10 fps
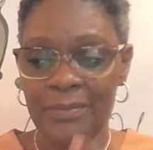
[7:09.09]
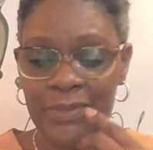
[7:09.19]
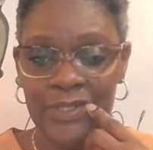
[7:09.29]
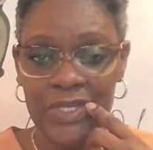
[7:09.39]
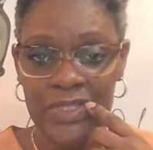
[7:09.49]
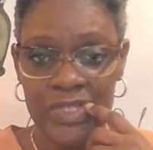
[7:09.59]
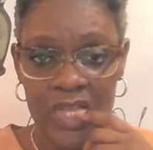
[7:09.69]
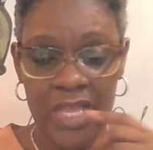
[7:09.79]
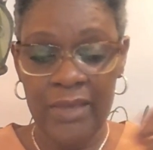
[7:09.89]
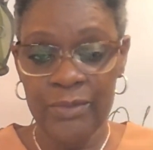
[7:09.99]
because
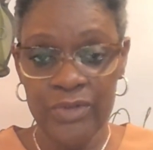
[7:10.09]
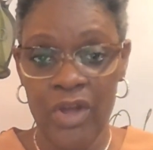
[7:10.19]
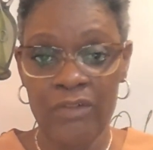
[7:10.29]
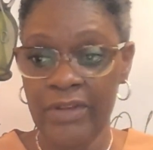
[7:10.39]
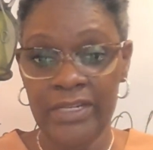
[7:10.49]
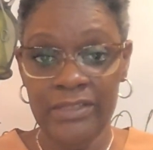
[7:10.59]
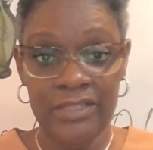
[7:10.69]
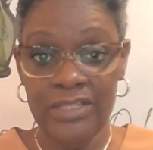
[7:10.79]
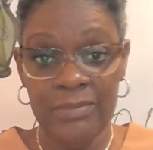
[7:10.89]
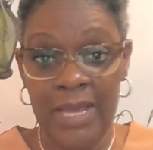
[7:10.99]
it was already,
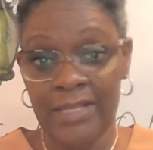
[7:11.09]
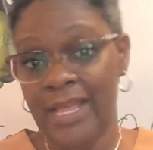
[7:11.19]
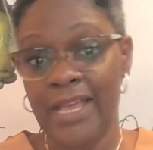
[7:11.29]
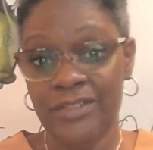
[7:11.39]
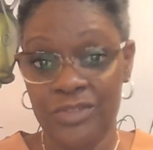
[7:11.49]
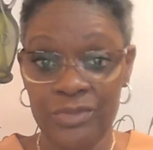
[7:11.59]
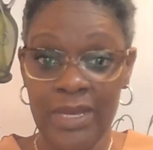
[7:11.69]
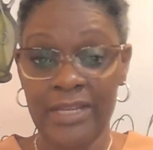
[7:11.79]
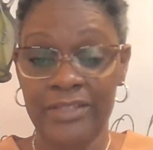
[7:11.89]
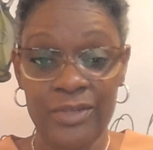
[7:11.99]
this is my class,
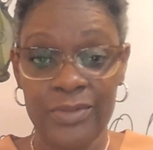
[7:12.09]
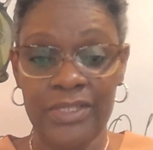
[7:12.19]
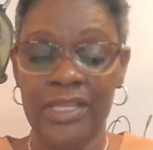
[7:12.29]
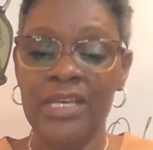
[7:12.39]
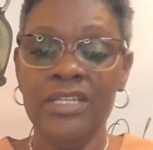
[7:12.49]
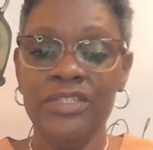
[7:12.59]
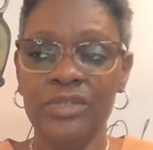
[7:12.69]
you got to deal with it.